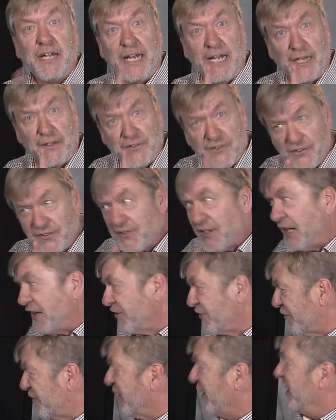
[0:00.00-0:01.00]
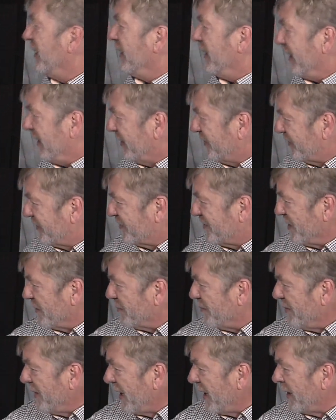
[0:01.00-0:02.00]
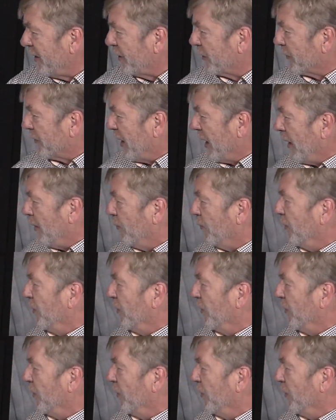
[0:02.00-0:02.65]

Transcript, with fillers: As such, its tympanogram